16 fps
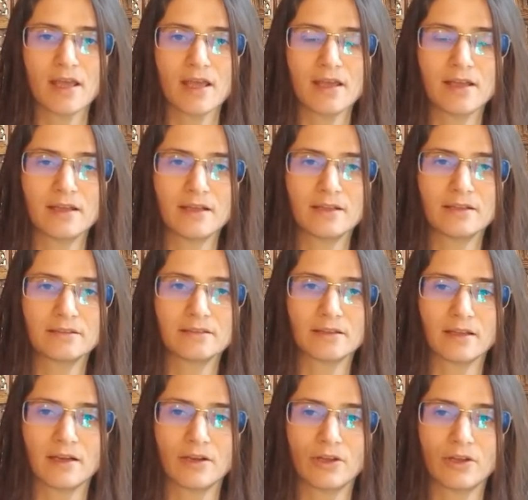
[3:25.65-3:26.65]
and
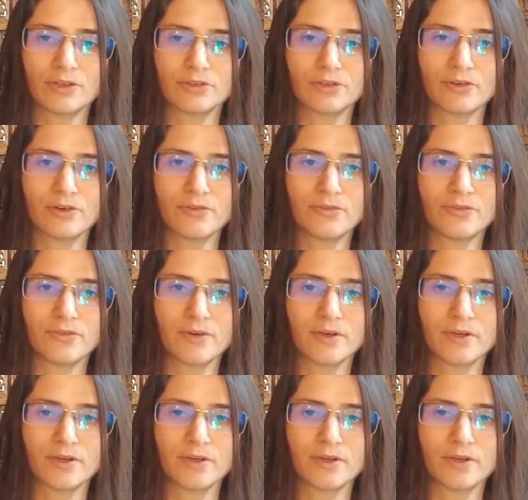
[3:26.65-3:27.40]
a lot of